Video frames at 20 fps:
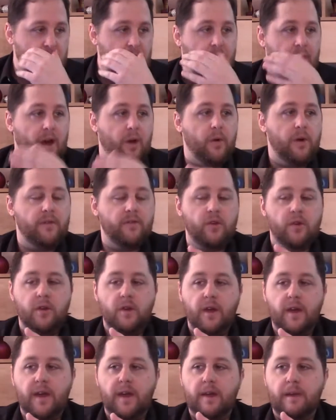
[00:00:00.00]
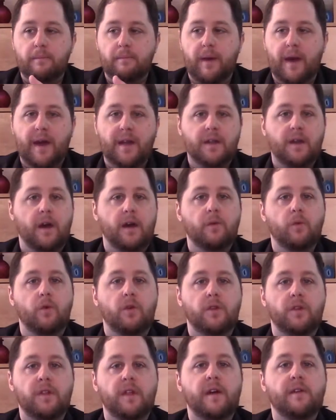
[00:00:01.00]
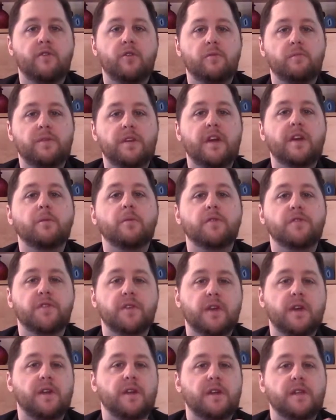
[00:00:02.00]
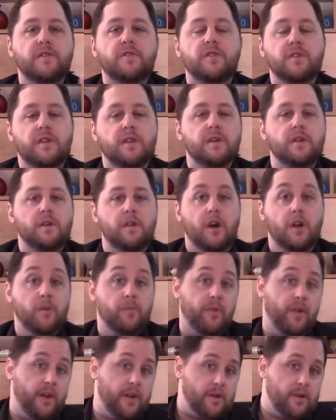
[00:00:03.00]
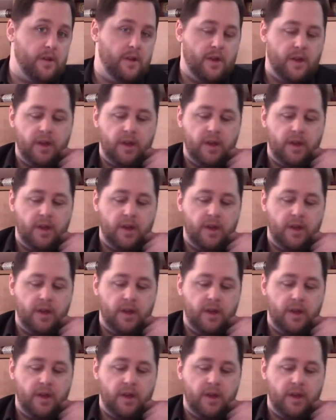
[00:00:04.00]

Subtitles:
However, a bad guy will never be able to get an instant kill on a player.